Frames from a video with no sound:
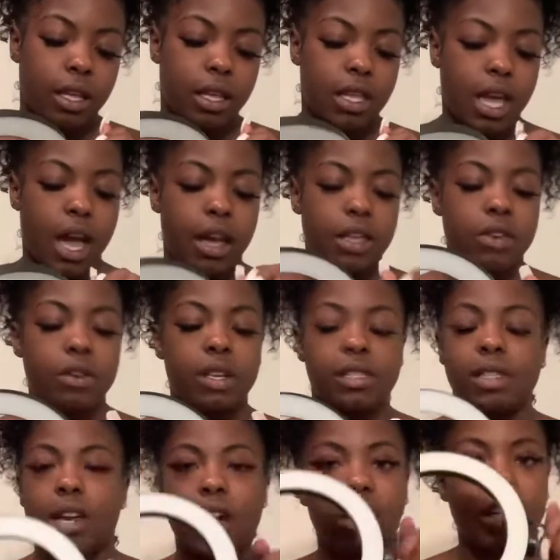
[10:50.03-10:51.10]
Yeah, and you can
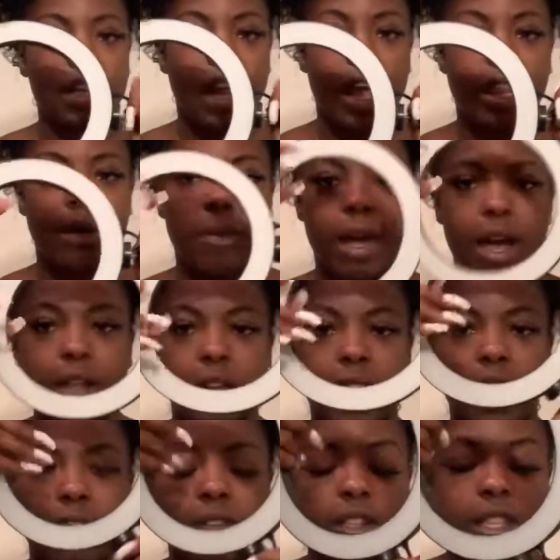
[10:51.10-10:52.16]
turn it all around and
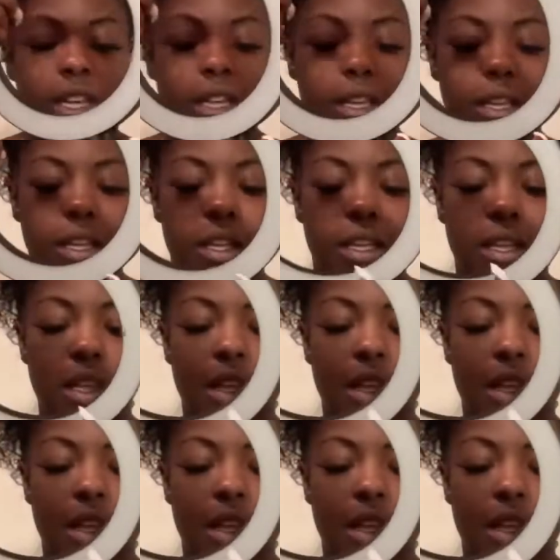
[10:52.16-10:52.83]
everything.